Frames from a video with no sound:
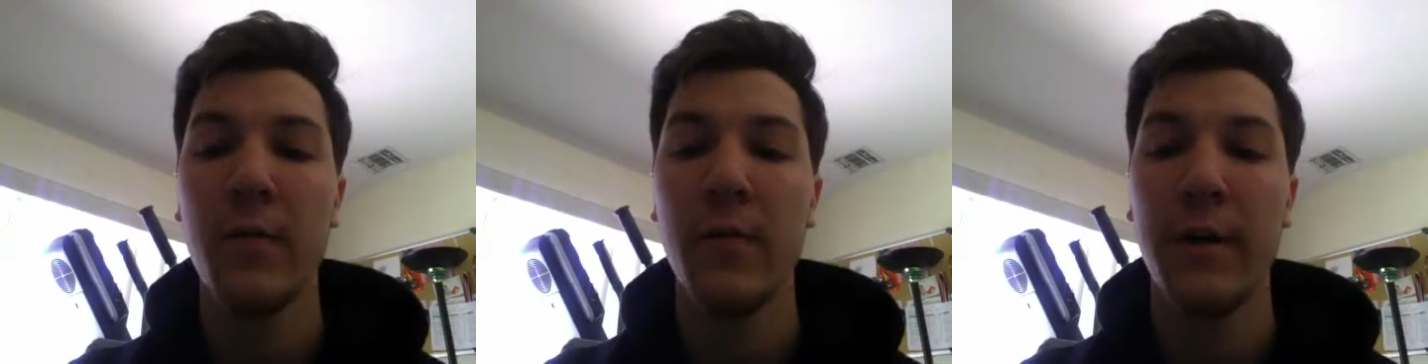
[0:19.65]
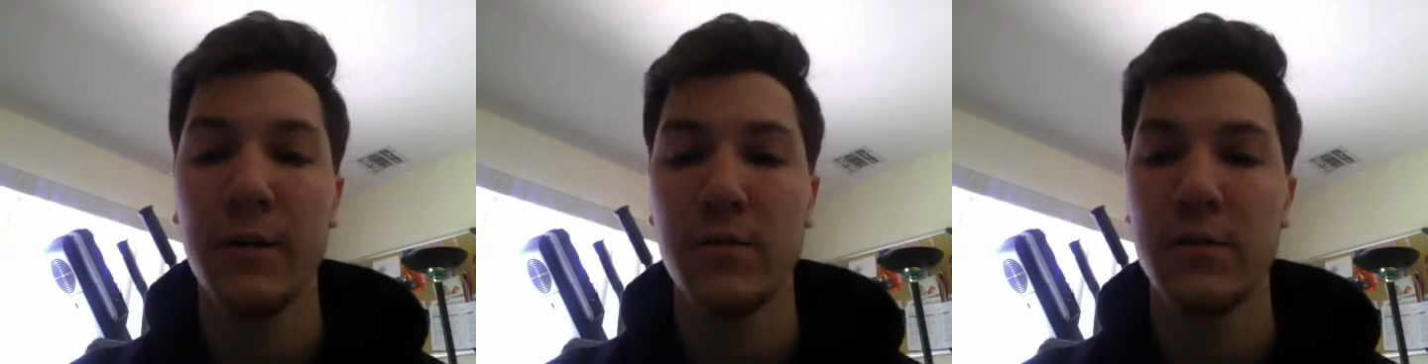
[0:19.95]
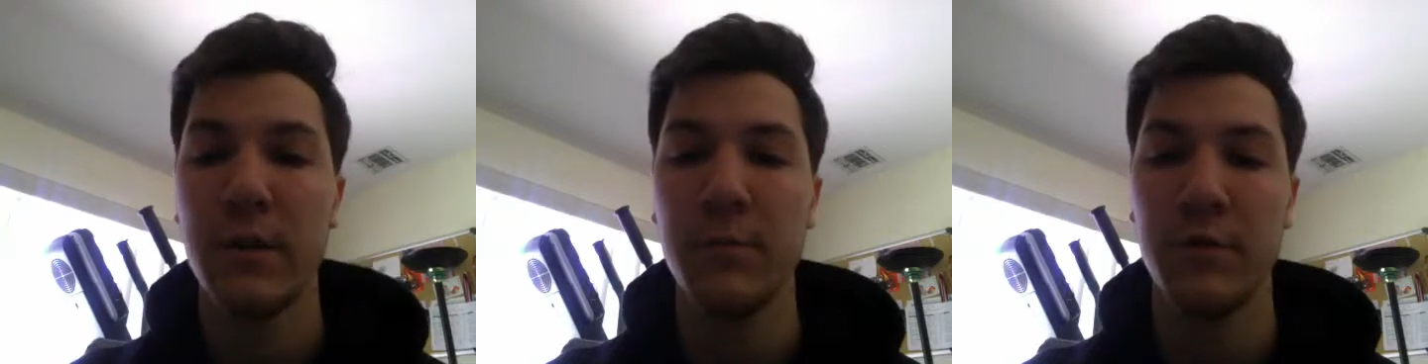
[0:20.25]
Financial
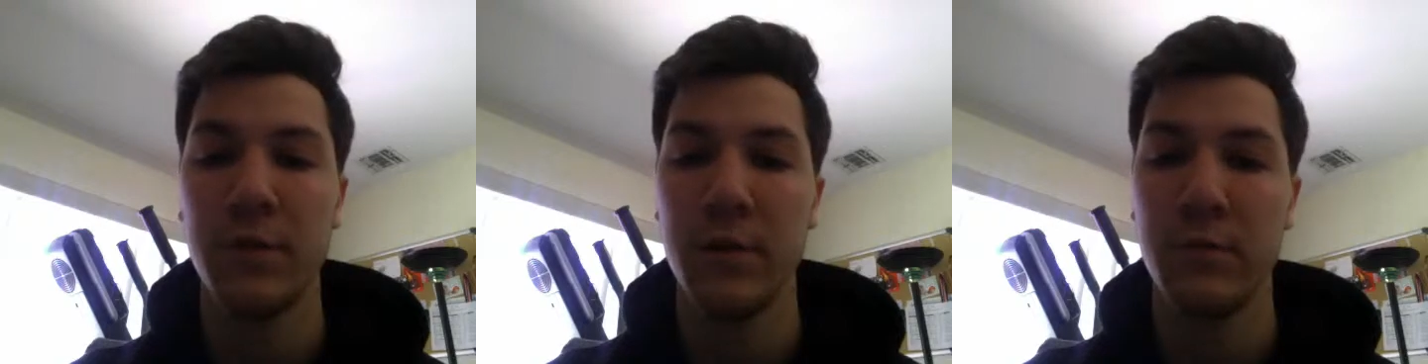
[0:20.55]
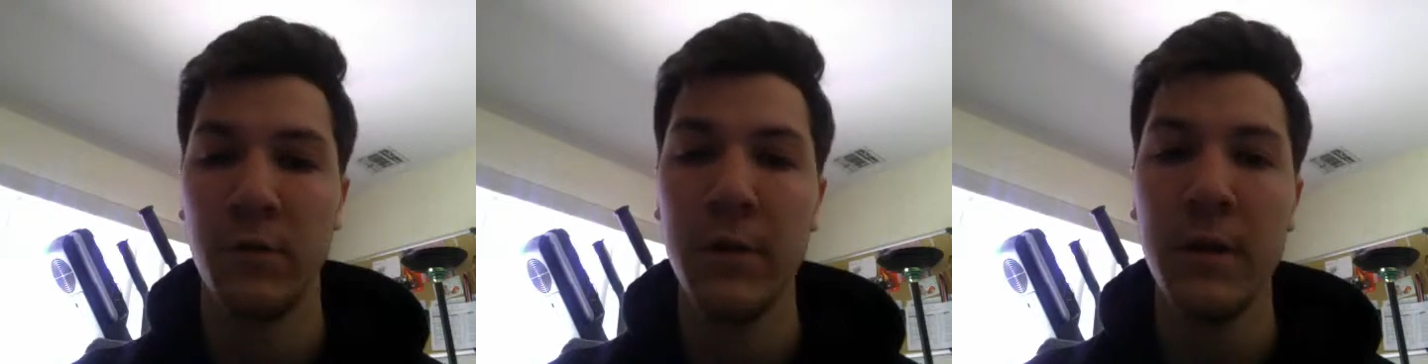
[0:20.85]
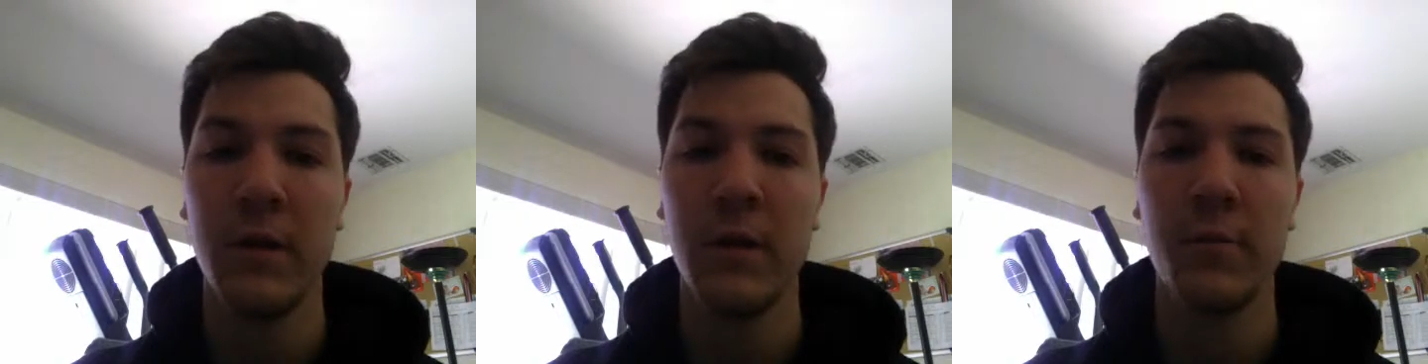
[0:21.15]
statements generally
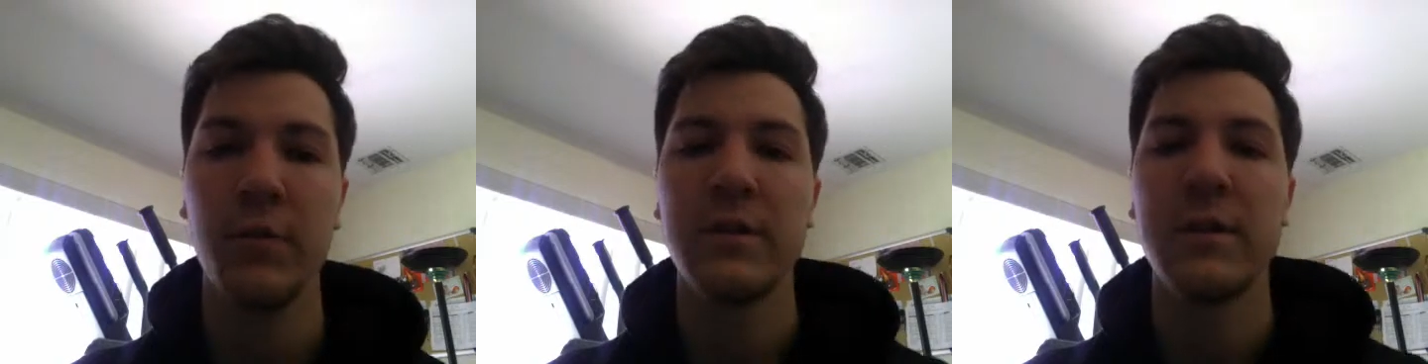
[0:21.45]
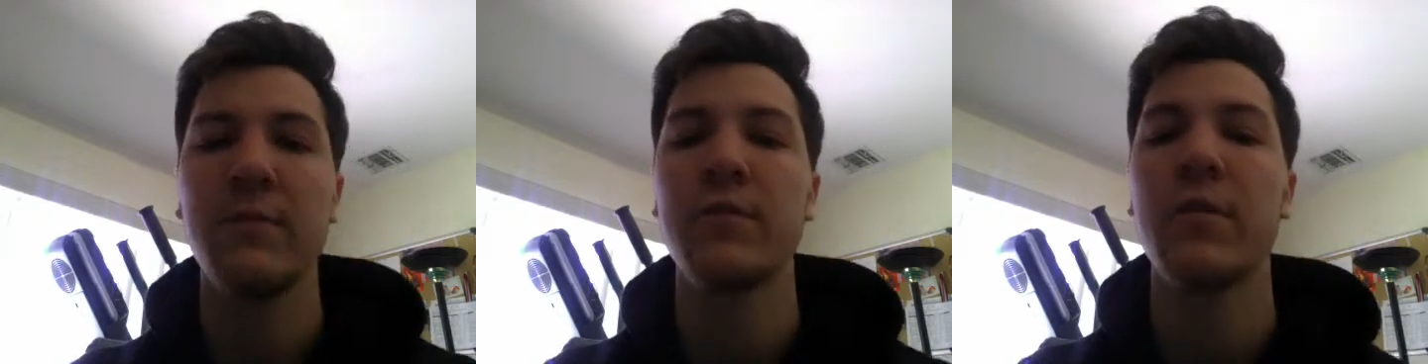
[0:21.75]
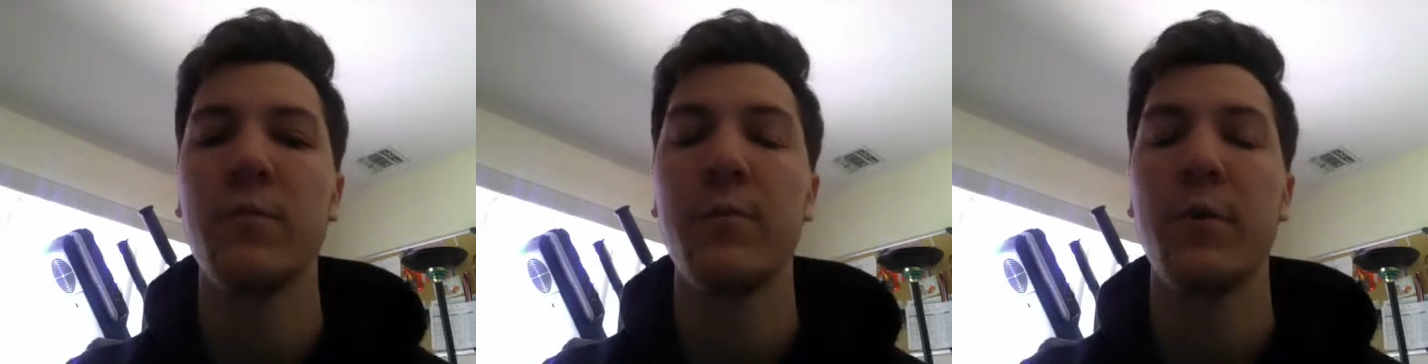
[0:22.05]
mean a complete set of
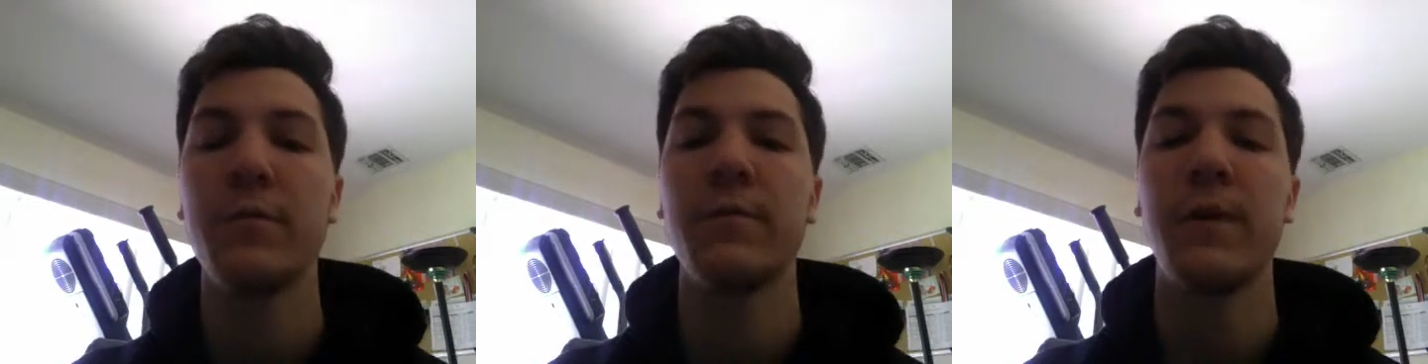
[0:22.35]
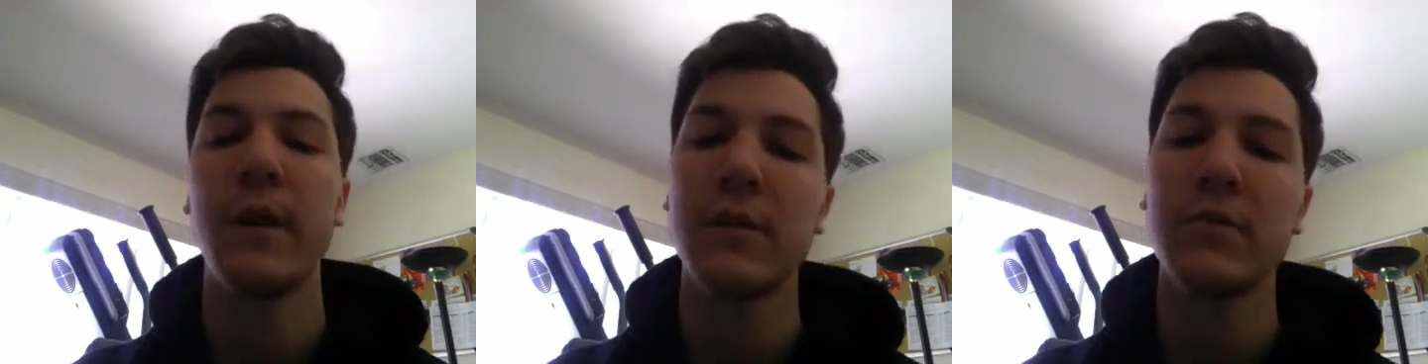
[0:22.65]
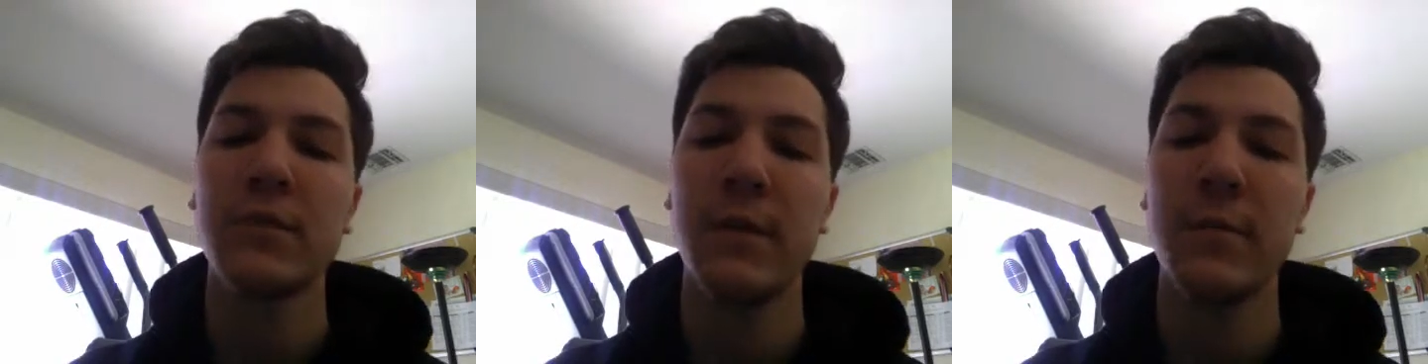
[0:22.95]
general purpose financial
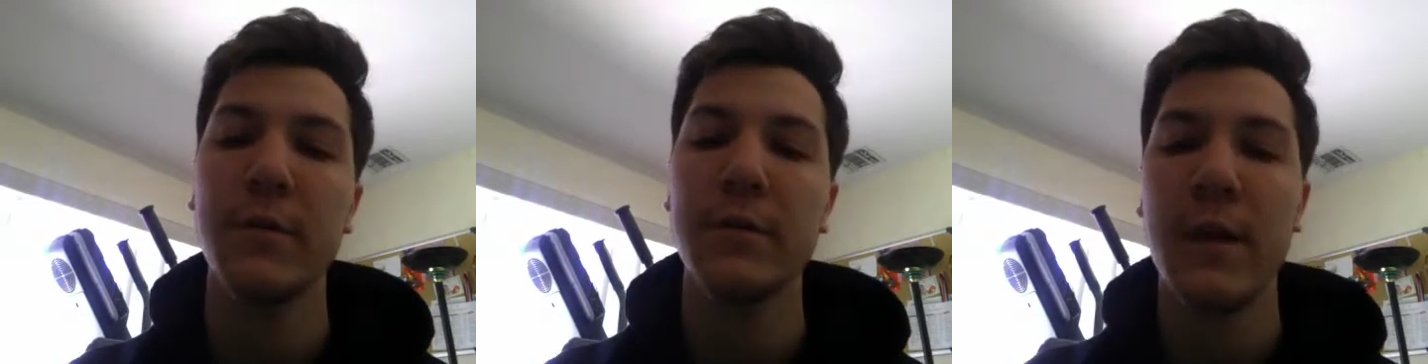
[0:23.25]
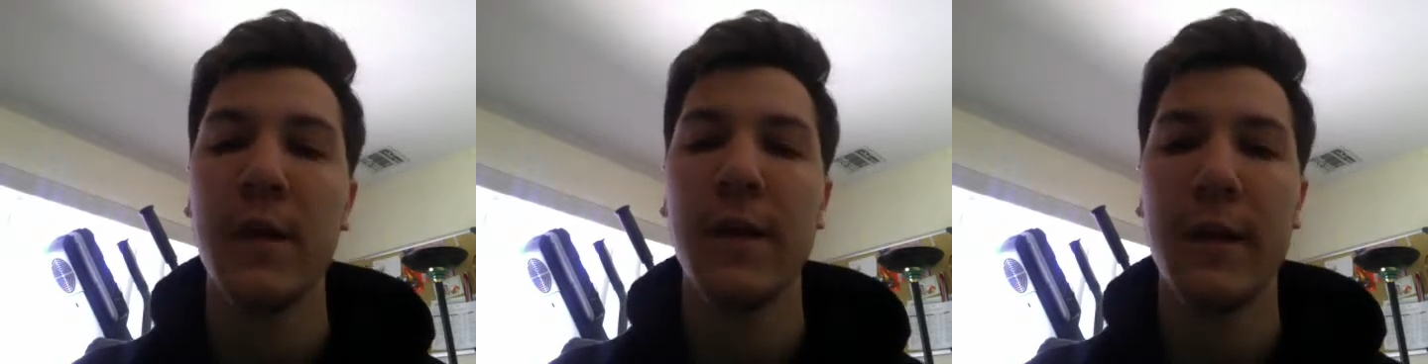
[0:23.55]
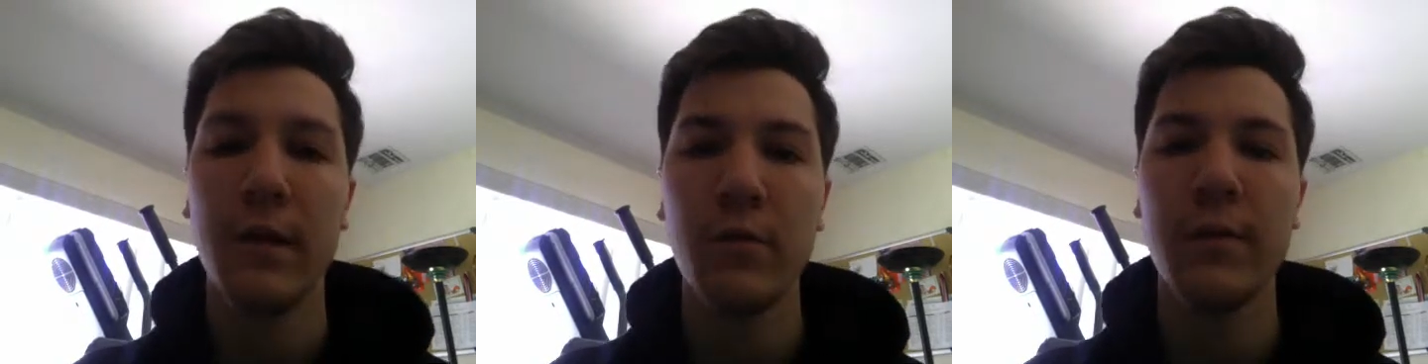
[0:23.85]
statements,
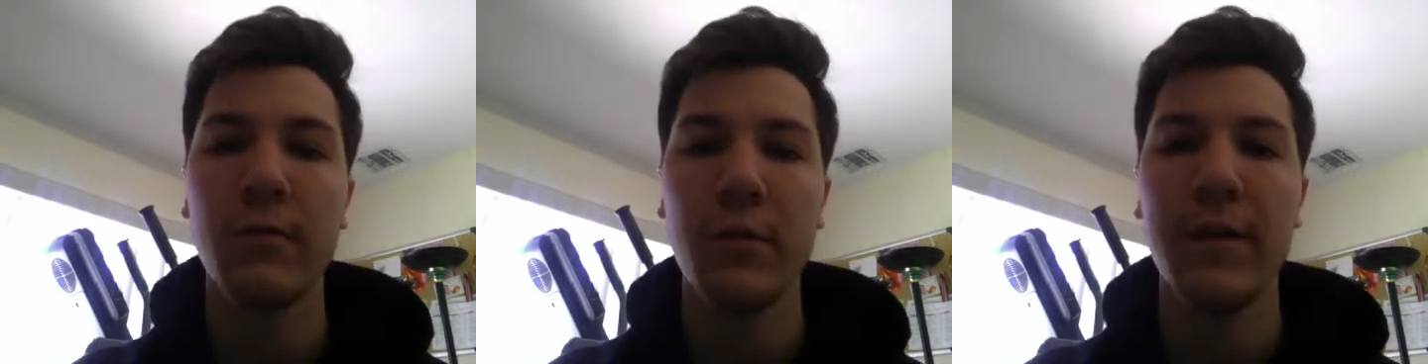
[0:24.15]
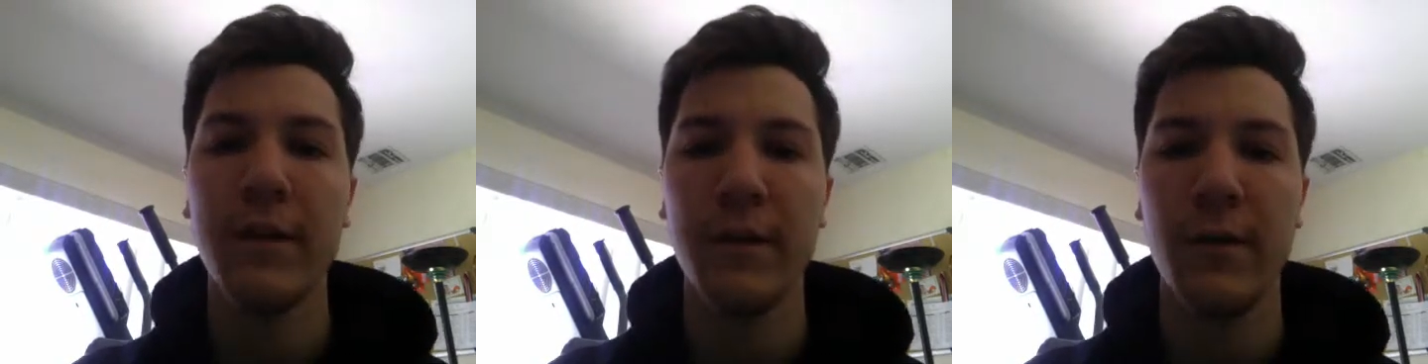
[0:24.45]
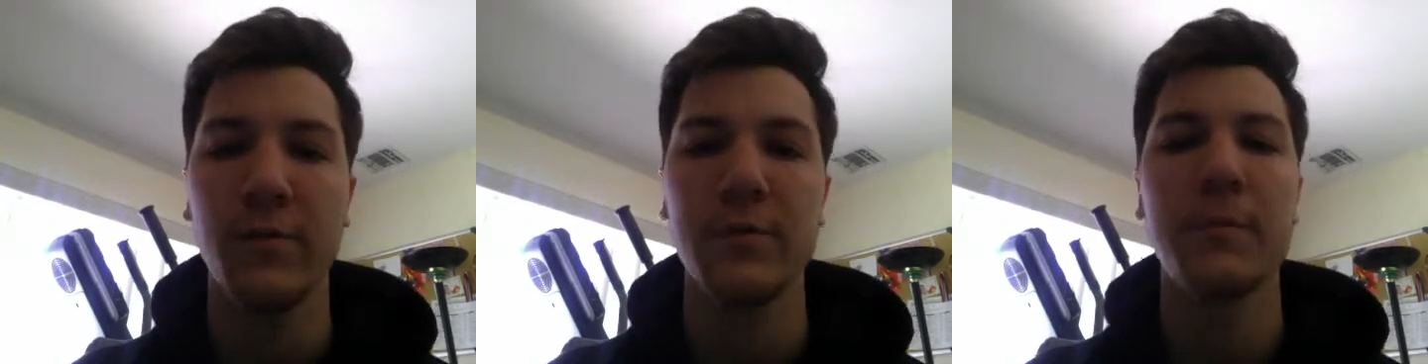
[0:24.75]
including related
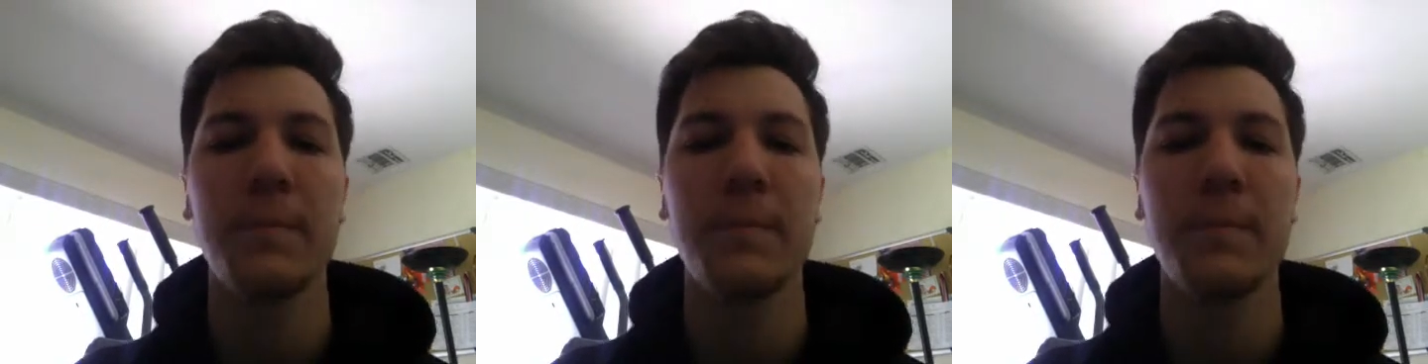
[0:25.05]
notes.